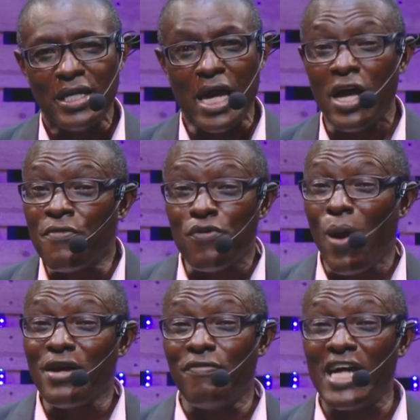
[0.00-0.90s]
Now, every
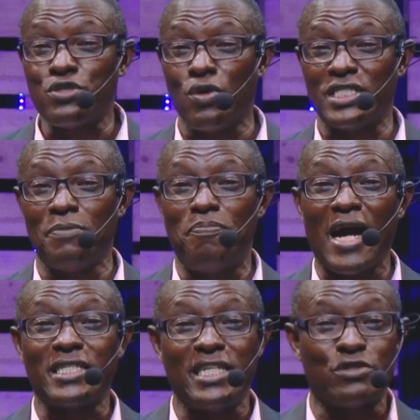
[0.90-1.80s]
one of us was
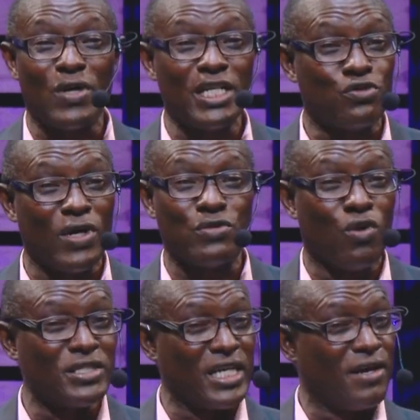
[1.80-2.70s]
impacted. 2020
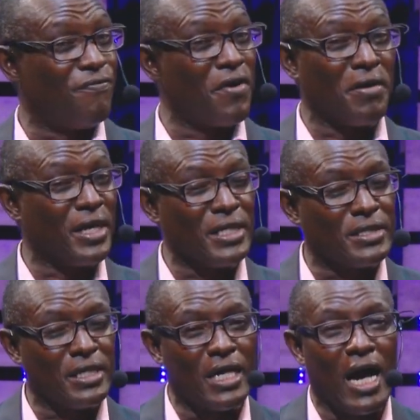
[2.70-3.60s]
wasn't a very
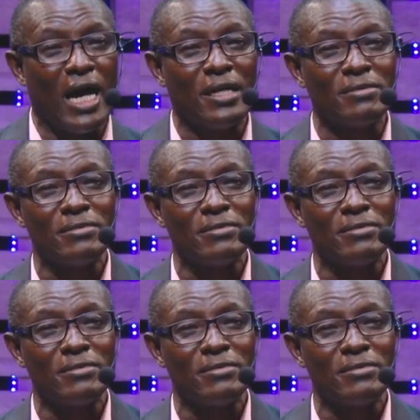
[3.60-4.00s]
easy year.